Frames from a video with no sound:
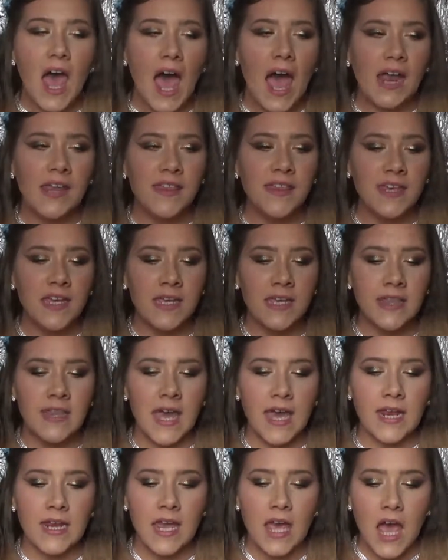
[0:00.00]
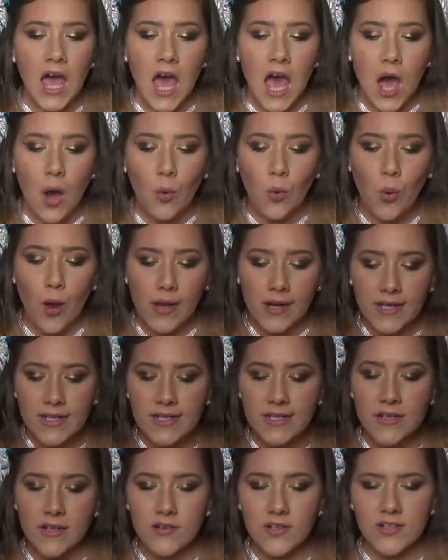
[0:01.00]
I think that when I
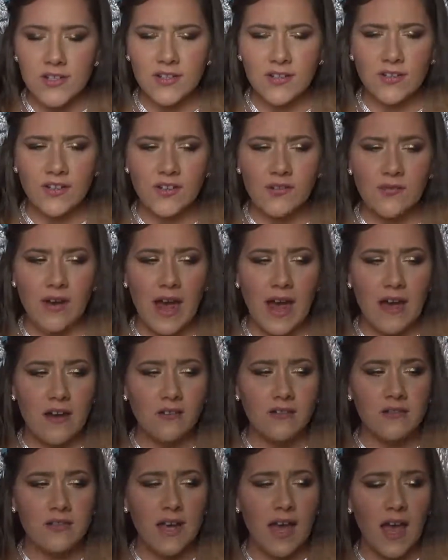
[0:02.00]
started to look around,